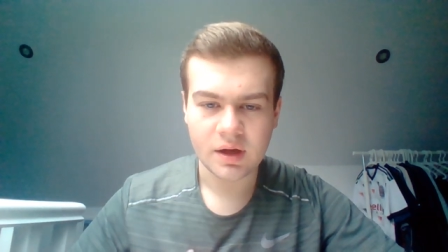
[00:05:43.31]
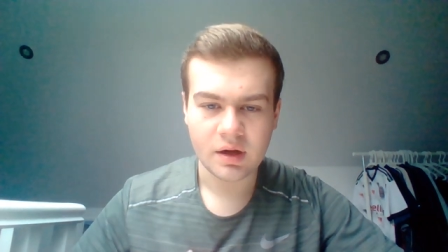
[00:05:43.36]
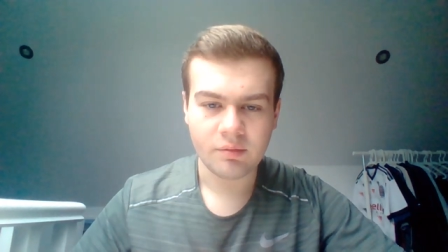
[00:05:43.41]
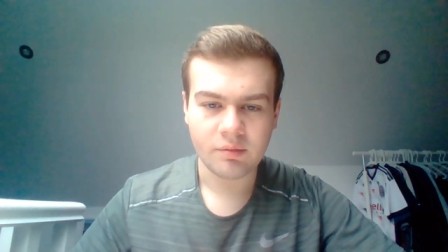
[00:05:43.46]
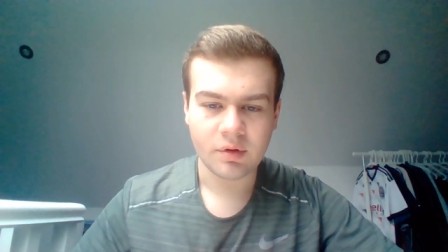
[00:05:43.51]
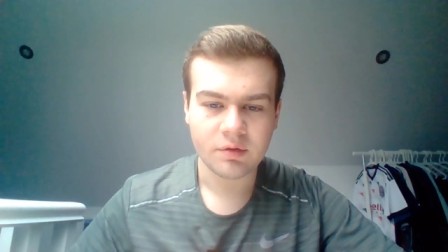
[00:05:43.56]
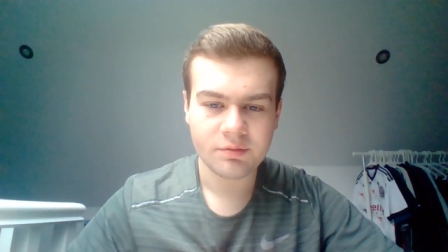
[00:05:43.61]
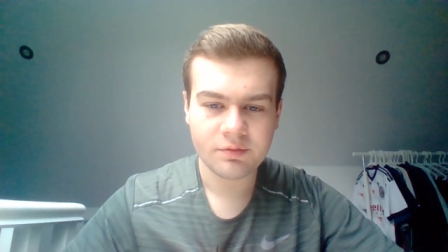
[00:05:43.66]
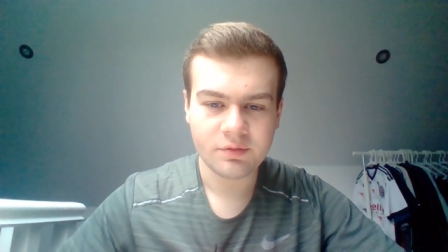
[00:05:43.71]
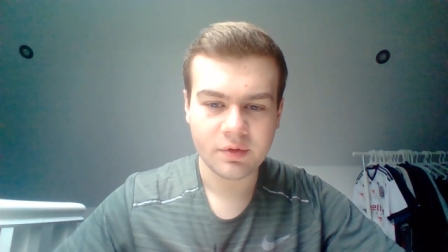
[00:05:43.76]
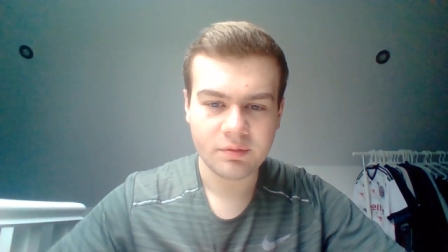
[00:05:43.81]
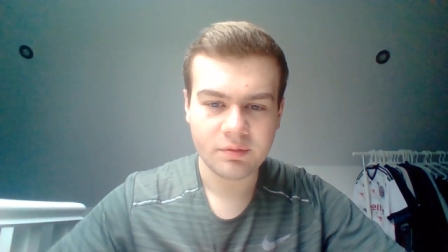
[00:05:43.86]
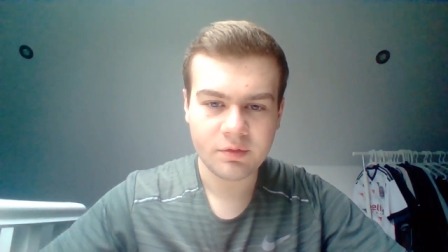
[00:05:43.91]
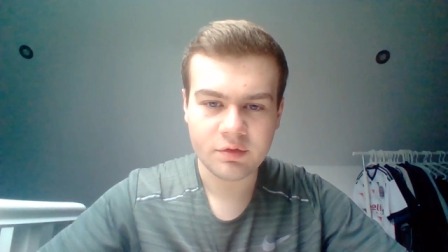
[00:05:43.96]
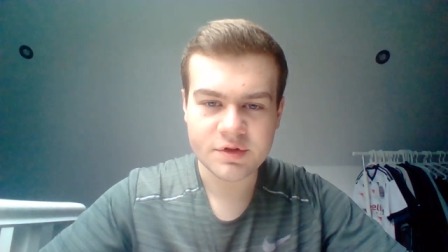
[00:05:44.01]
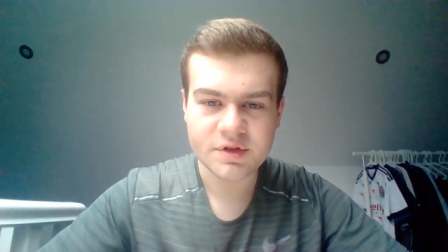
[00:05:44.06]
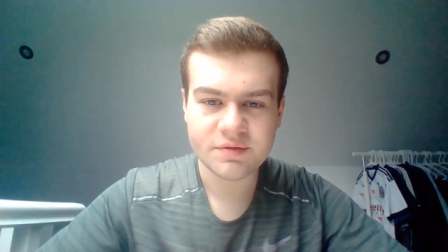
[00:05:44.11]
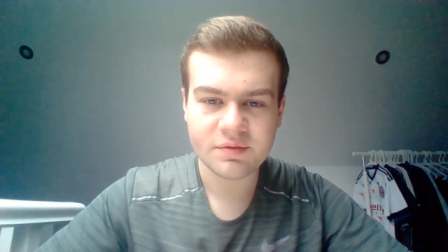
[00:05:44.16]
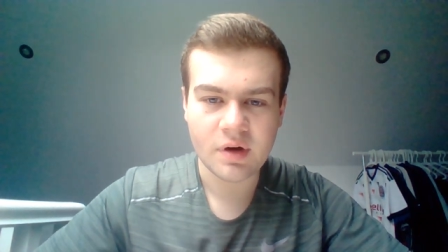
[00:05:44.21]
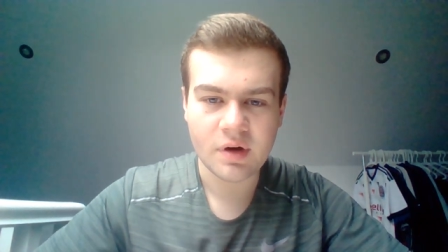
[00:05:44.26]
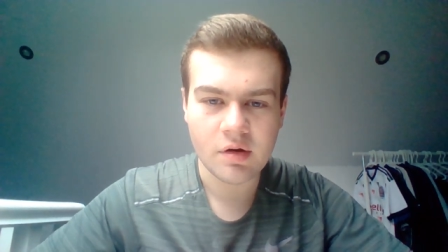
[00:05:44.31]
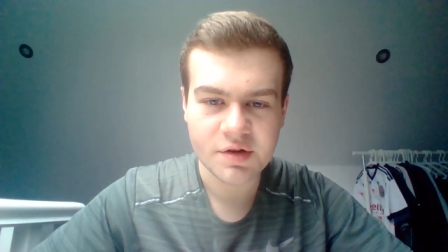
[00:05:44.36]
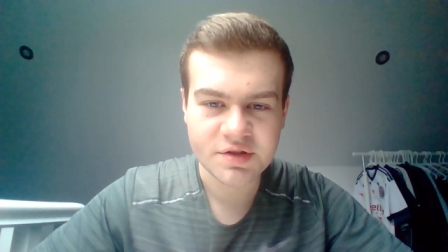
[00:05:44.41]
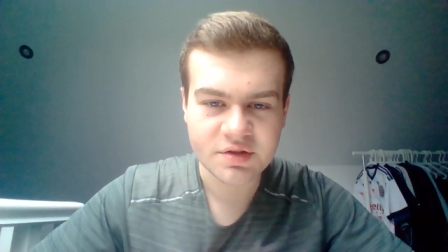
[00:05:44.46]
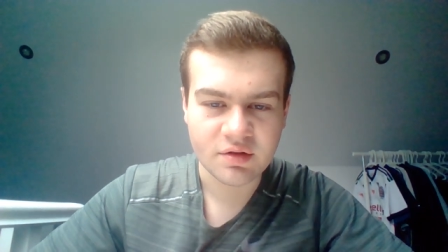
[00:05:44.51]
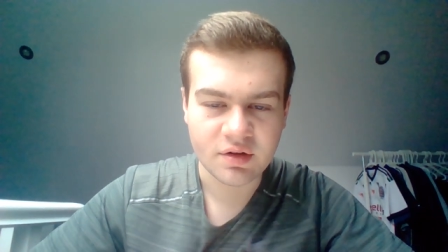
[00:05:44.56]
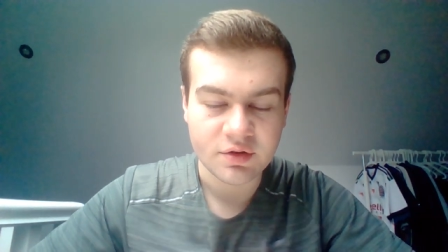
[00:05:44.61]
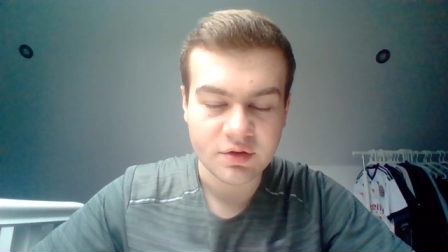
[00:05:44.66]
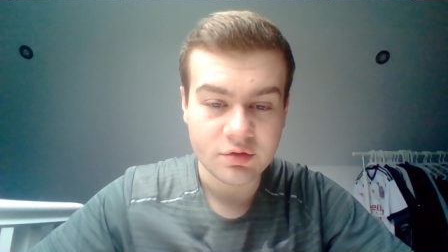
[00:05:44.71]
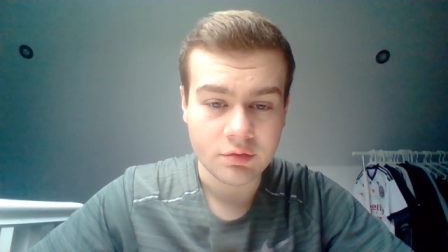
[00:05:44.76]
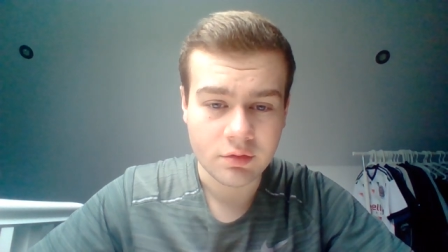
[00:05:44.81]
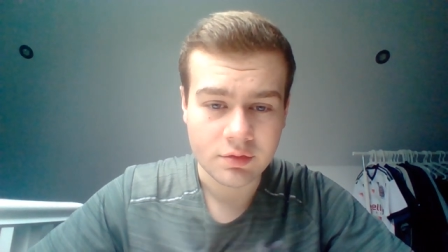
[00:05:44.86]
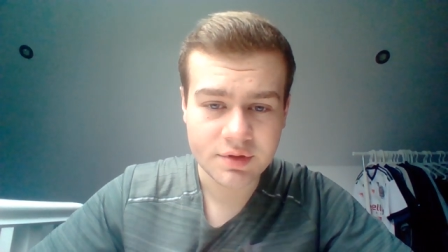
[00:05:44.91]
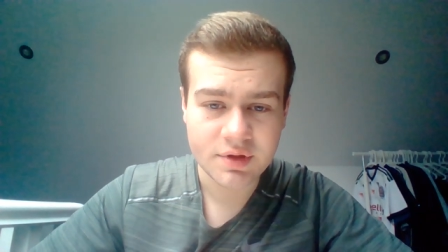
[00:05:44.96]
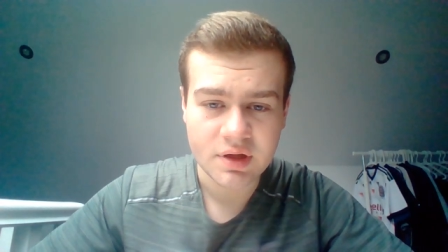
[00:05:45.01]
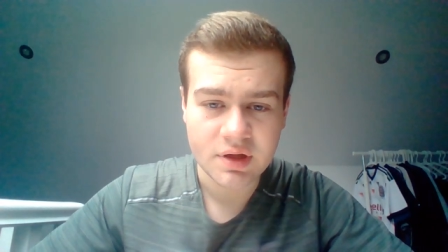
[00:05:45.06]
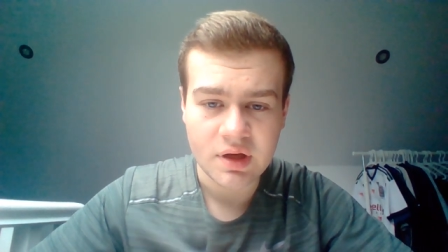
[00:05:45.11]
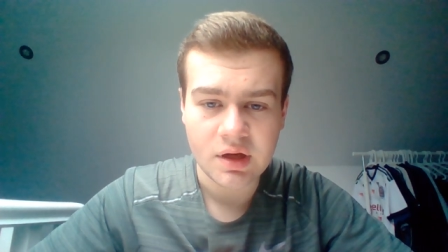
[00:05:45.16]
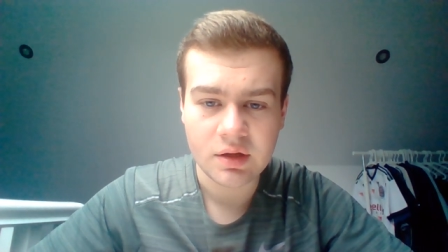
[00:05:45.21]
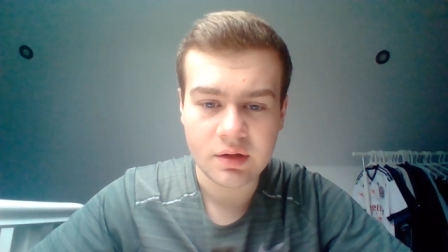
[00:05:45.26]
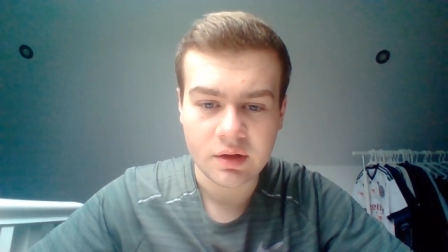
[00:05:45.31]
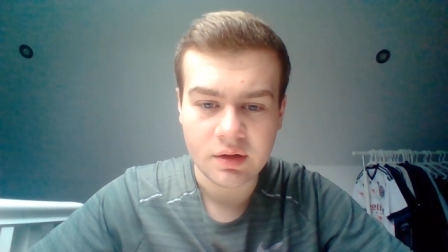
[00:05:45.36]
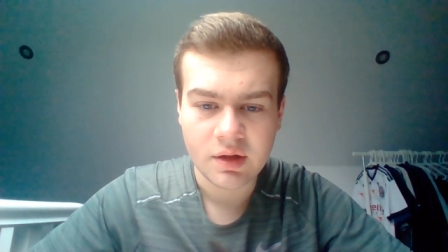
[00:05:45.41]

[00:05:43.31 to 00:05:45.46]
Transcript: now with Chris Forrester on 13.